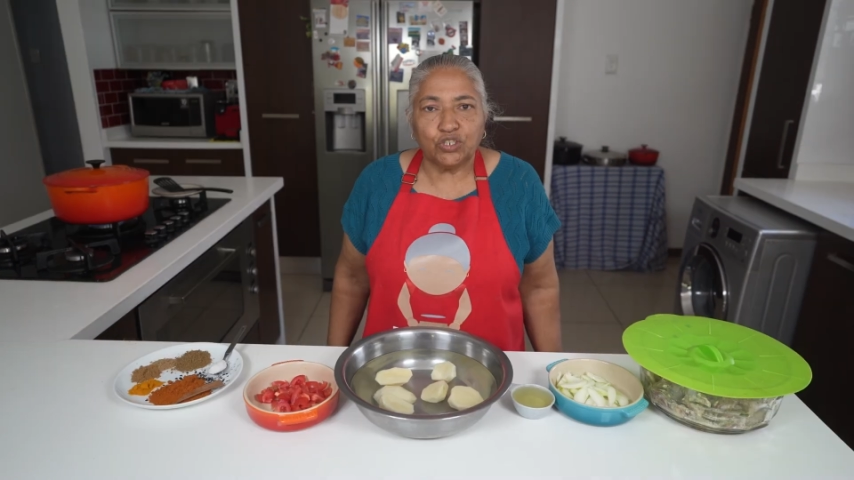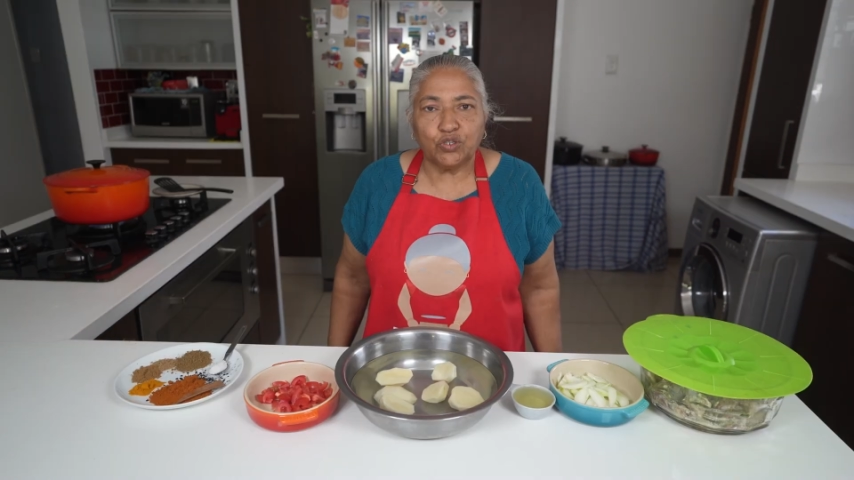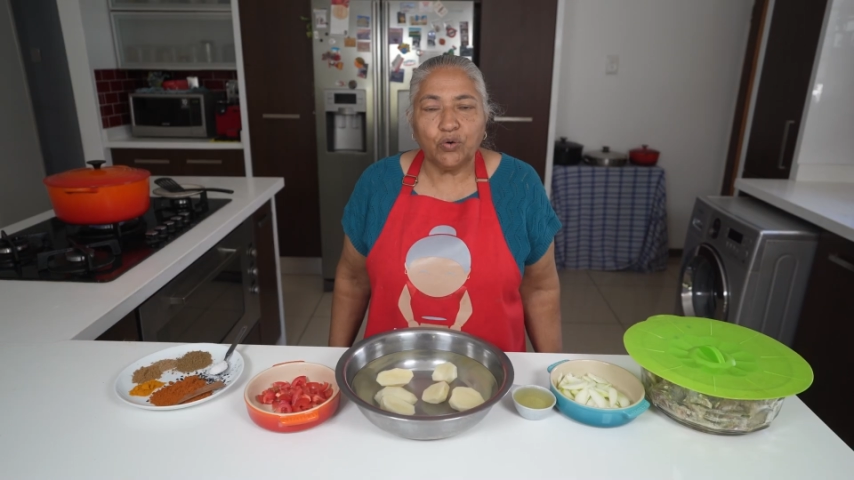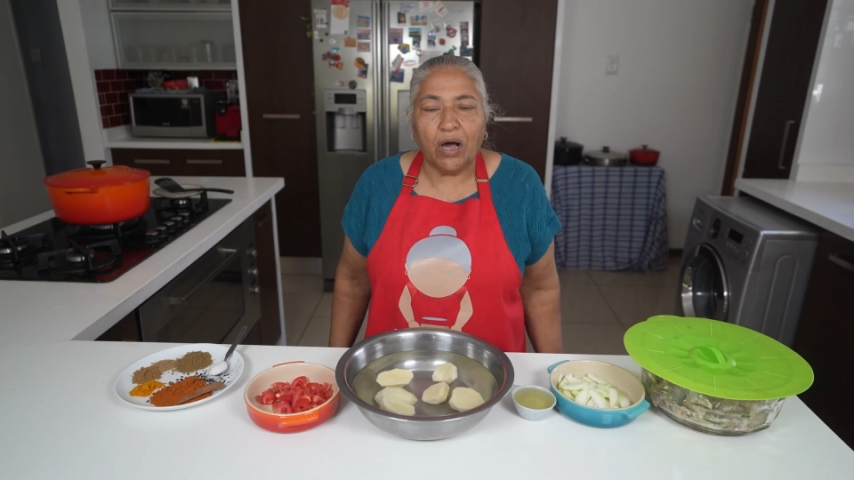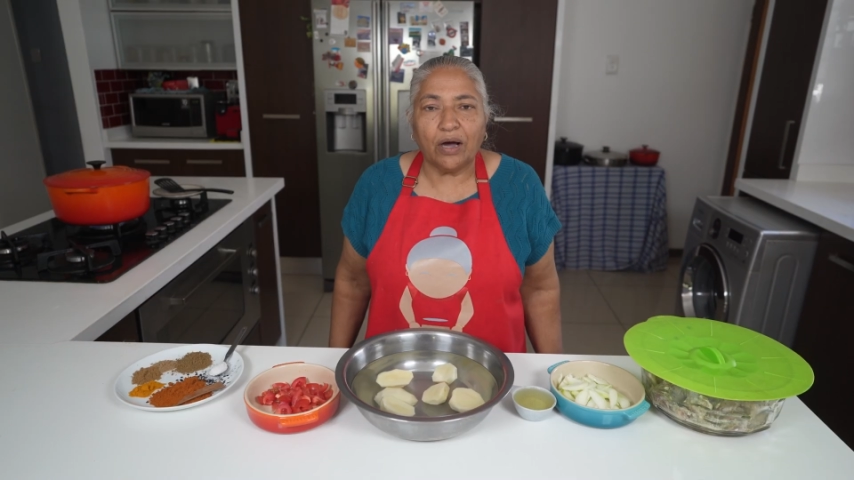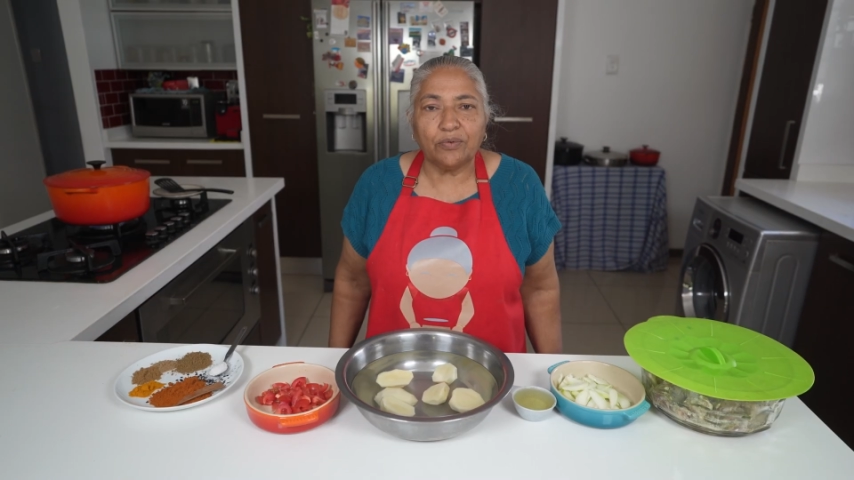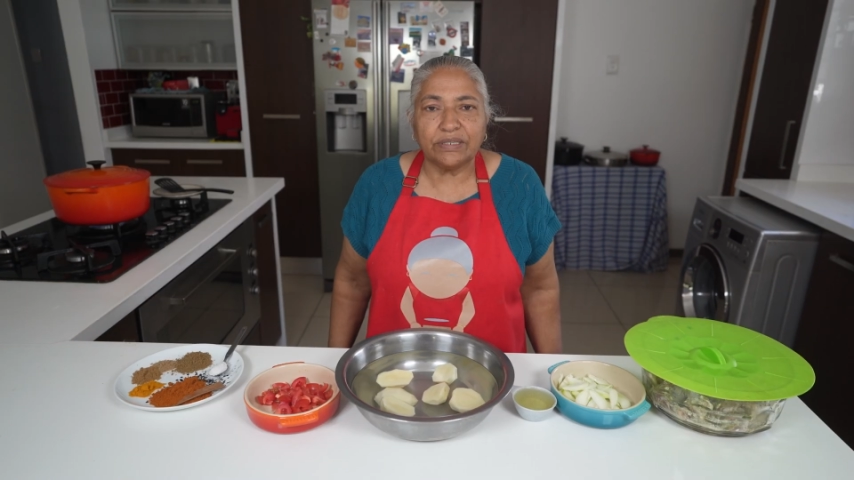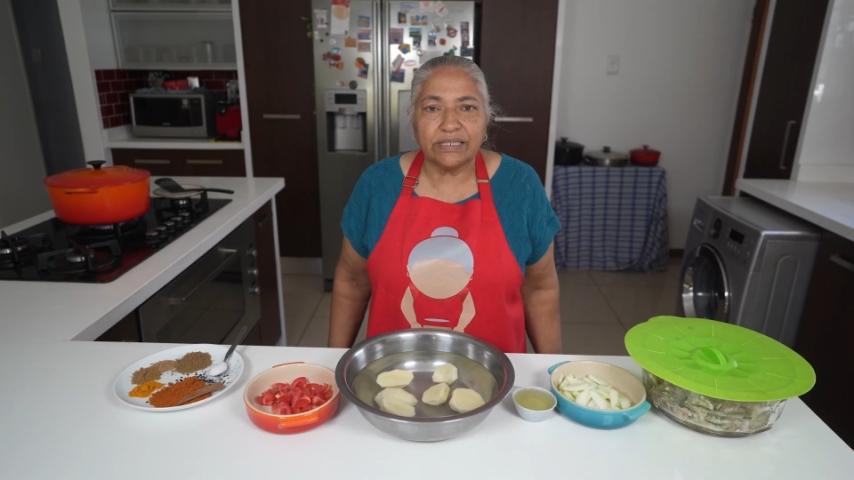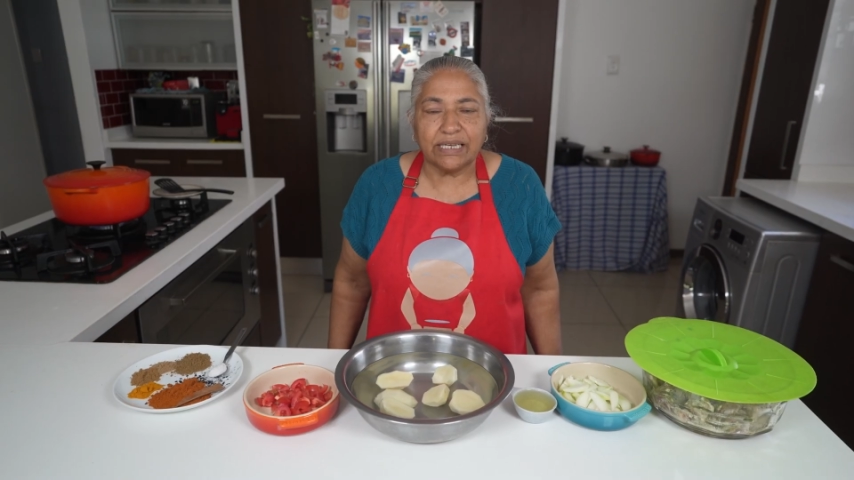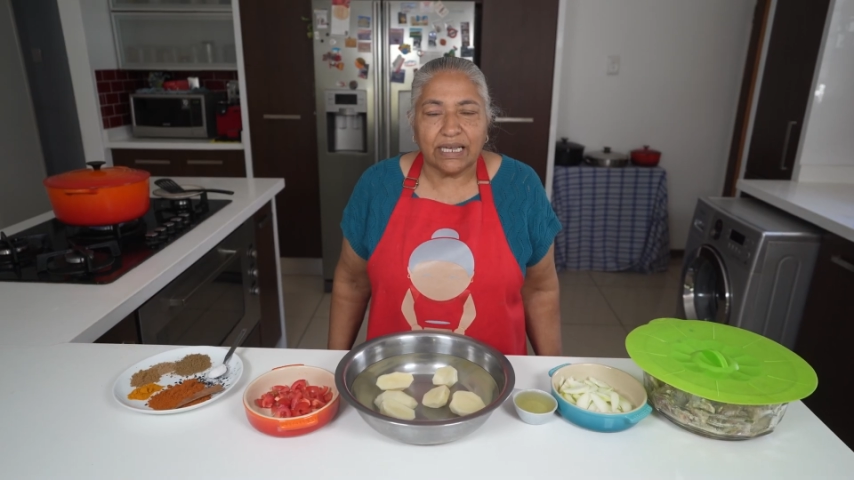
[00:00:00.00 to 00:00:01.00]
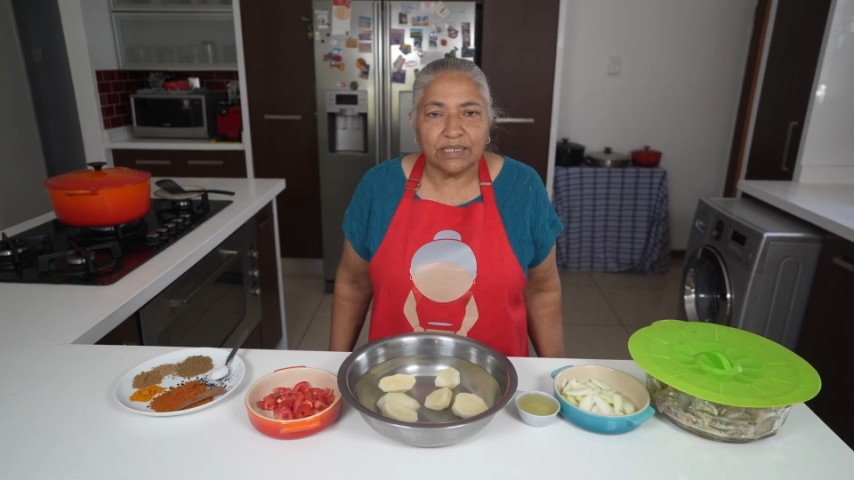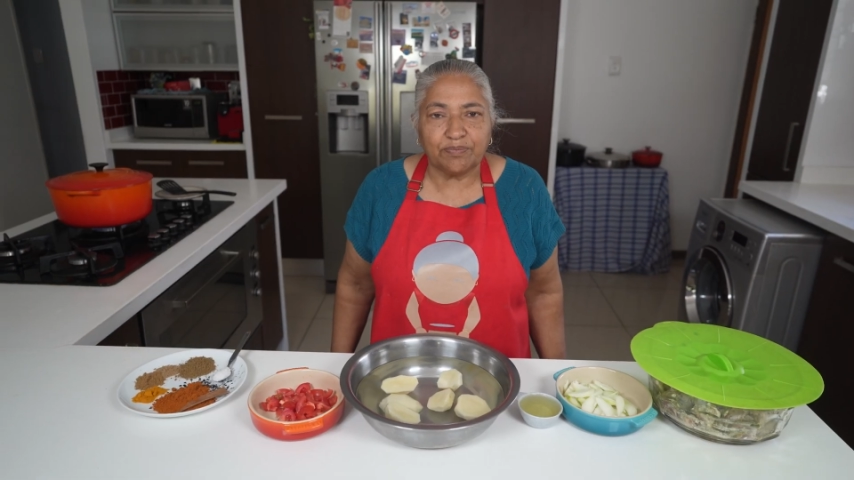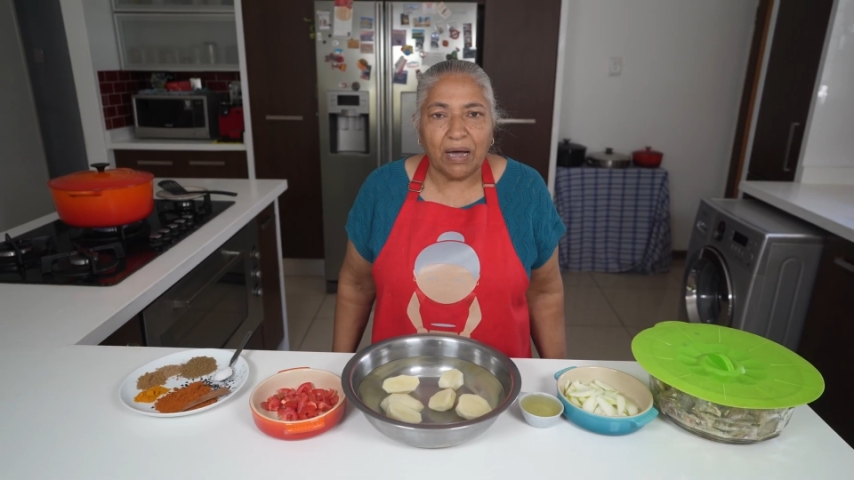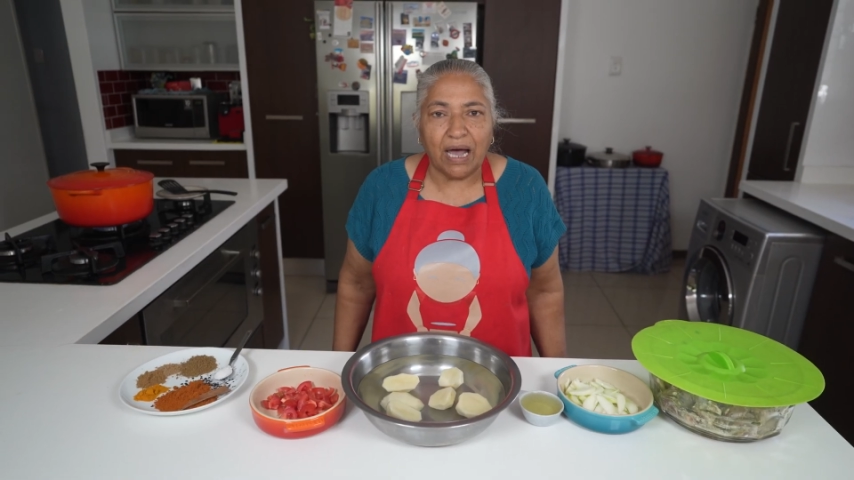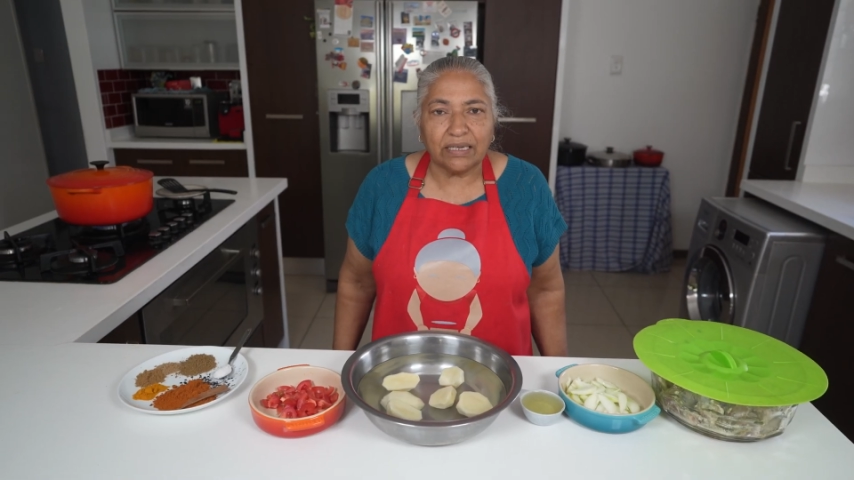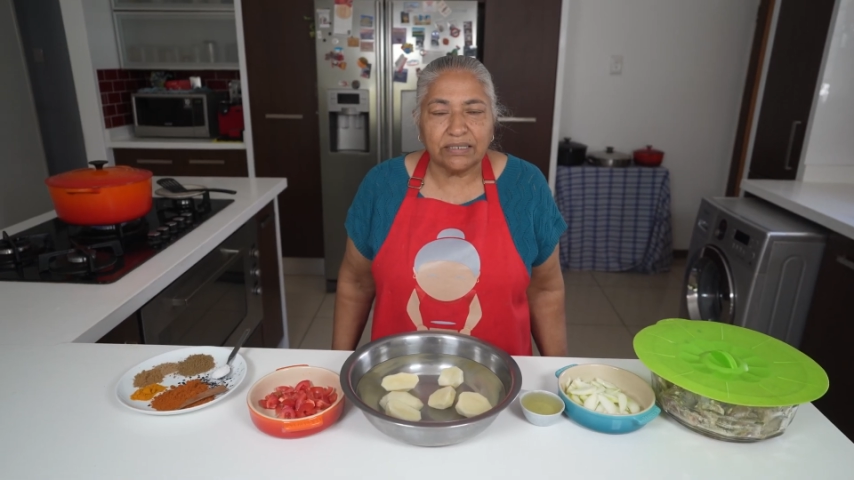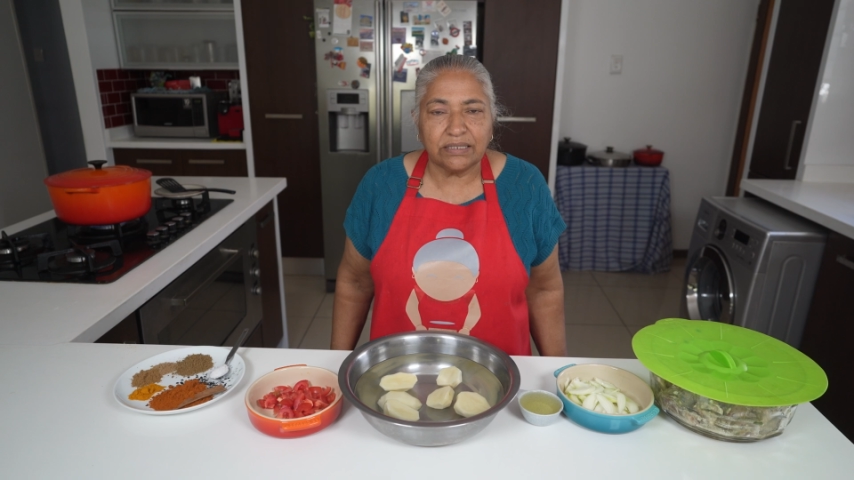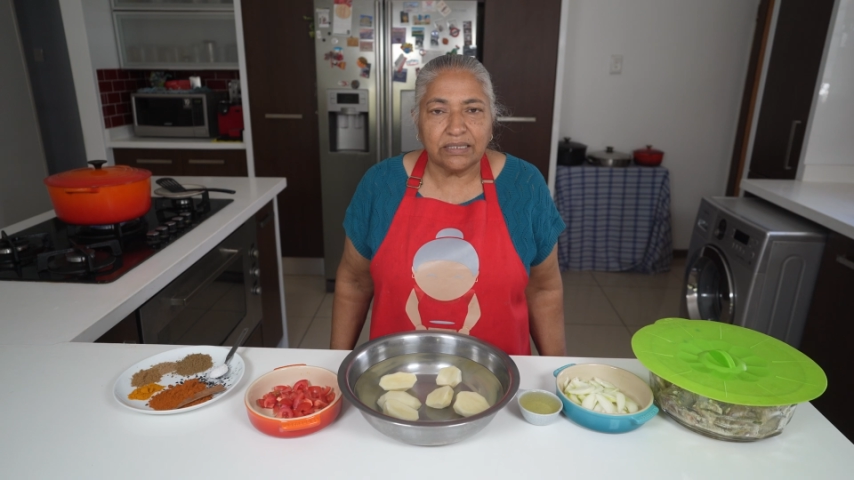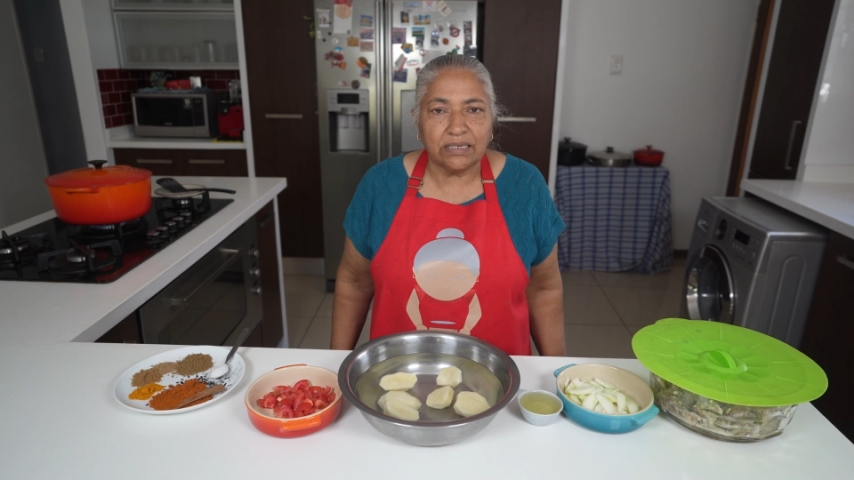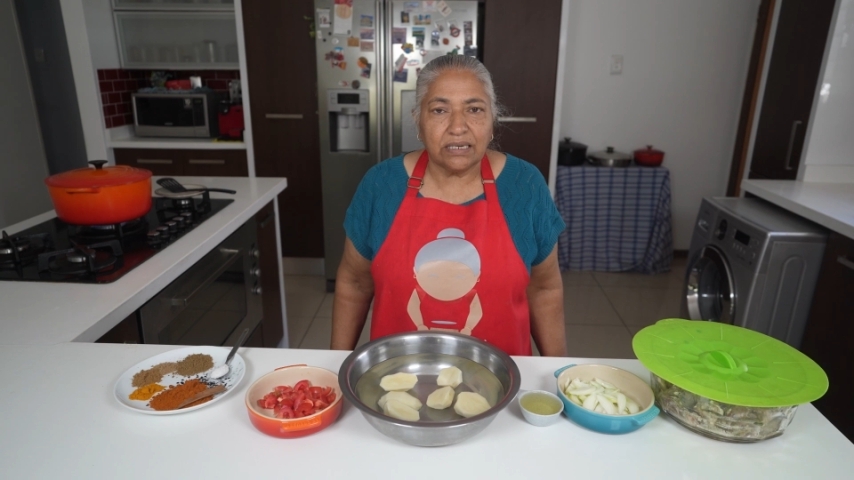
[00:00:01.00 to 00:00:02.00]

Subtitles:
2 hours has passed